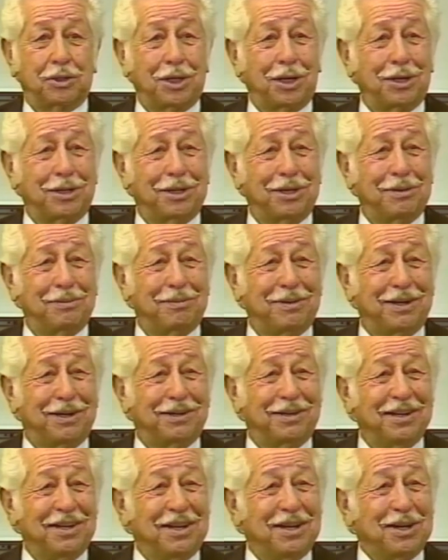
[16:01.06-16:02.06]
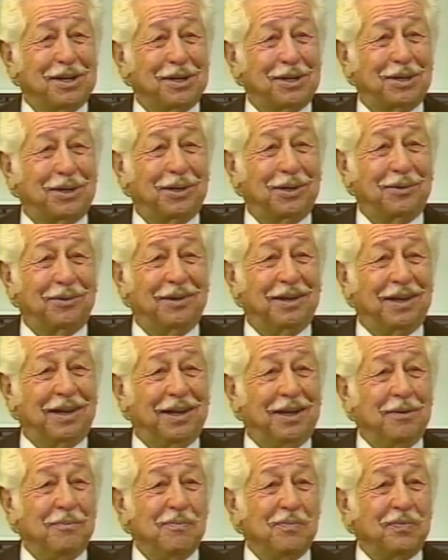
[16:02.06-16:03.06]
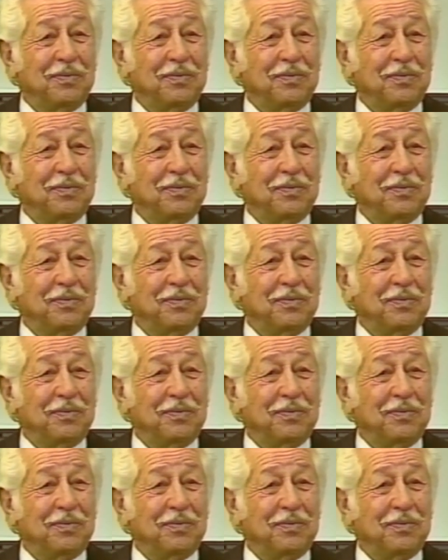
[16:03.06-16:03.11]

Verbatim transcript: talked about Chlorella.